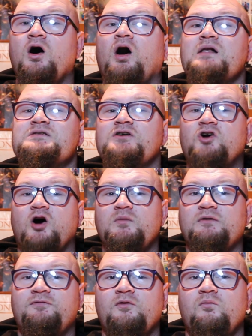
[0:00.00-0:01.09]
Also
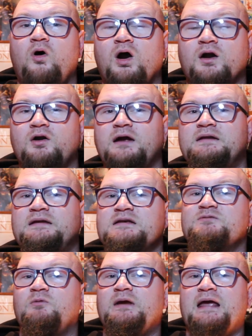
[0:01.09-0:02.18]
coming from Warcry
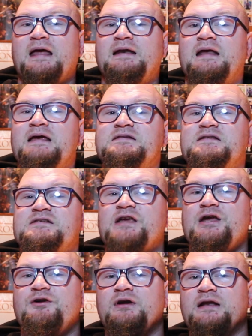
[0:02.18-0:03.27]
this weekend is the
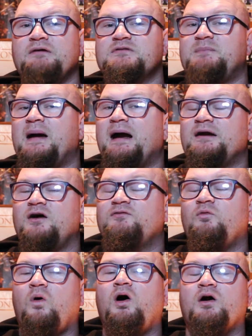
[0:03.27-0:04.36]
scenery that was part of
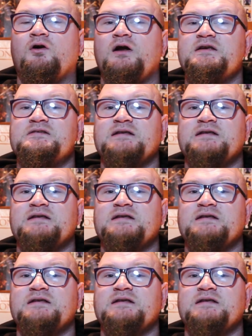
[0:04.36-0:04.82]
the Warcry